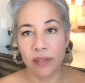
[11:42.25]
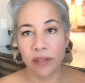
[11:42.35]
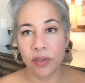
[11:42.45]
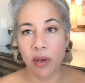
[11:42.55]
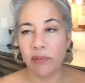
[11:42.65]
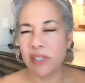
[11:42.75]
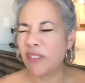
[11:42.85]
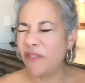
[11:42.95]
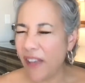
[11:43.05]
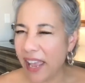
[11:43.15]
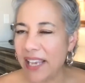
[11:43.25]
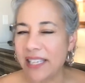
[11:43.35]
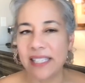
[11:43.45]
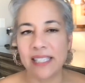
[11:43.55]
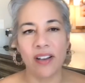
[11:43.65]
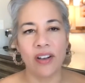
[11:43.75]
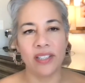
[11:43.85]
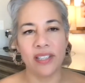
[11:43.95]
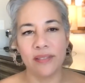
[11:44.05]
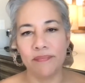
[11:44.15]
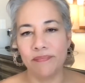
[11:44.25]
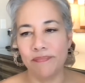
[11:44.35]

So I was faced on a